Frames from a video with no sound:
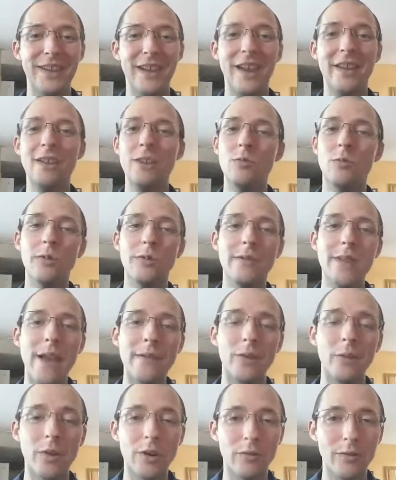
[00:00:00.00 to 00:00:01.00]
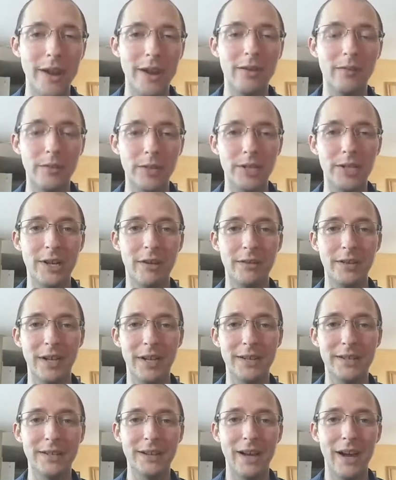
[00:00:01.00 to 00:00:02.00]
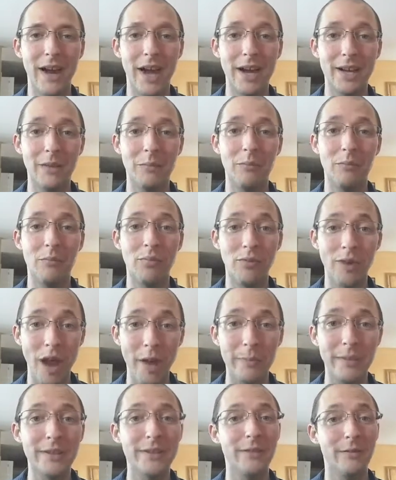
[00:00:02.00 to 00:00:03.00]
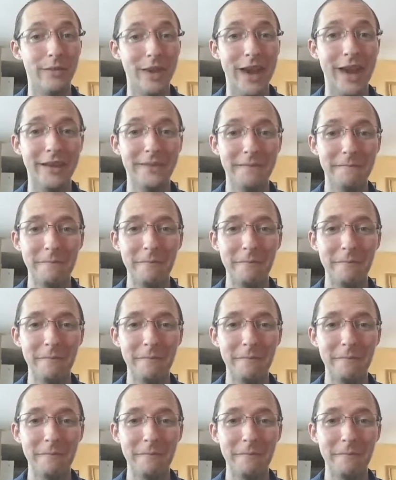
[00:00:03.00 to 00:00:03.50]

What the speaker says: And you will never regret reaching out to us. I can promise you that.